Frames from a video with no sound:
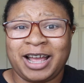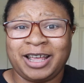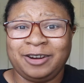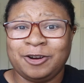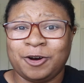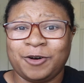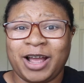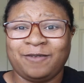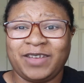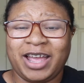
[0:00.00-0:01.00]
I know
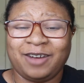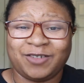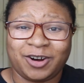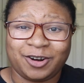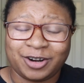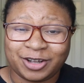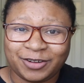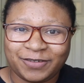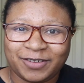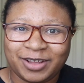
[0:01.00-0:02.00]
have ever heard
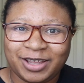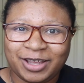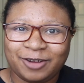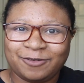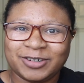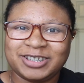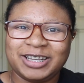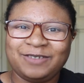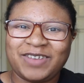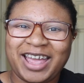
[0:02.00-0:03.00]
of,
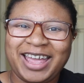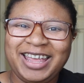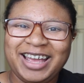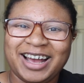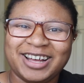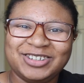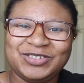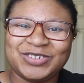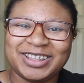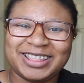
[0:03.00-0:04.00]
received
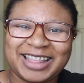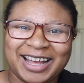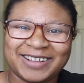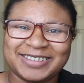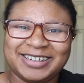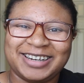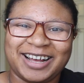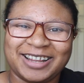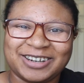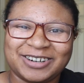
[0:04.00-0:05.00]

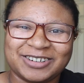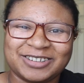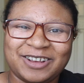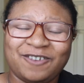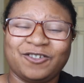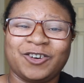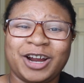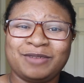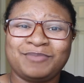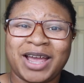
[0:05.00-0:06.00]
$800,000 for
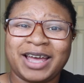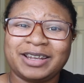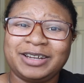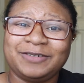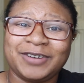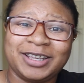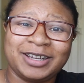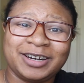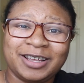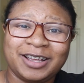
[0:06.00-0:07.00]
a badly
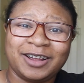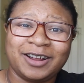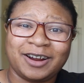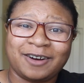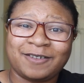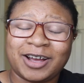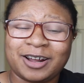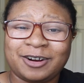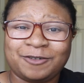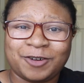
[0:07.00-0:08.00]
written
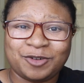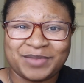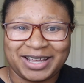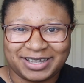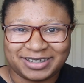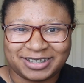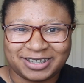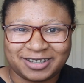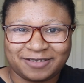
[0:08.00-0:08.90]
erotic romance.